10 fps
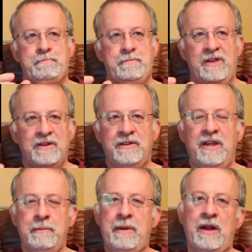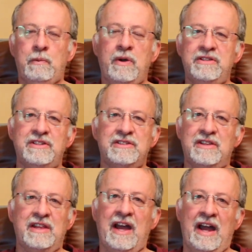The other thing about it is
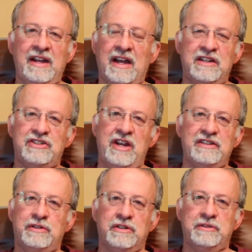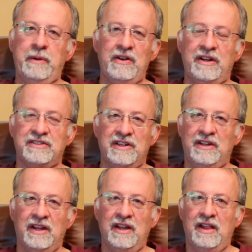that I got a chance to experience
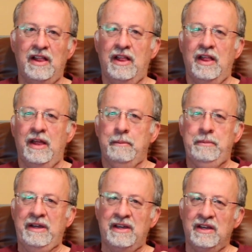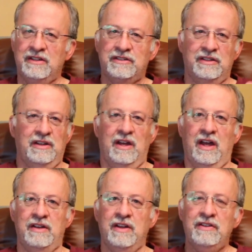it because
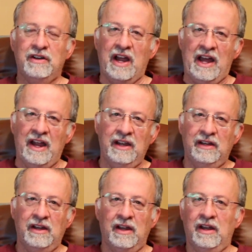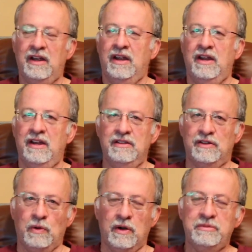another guy in the
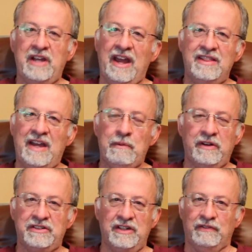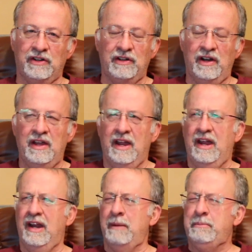dorms had that receiver.
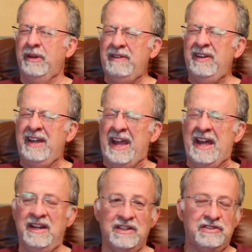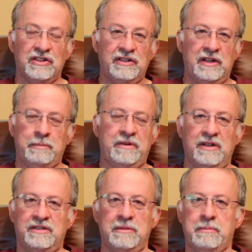And I believe he had his hooked up
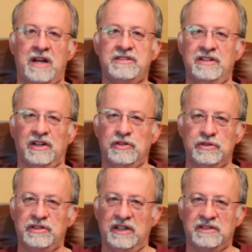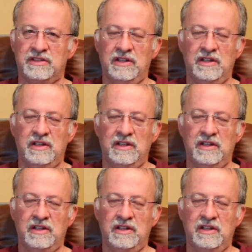to some Boston acoustics.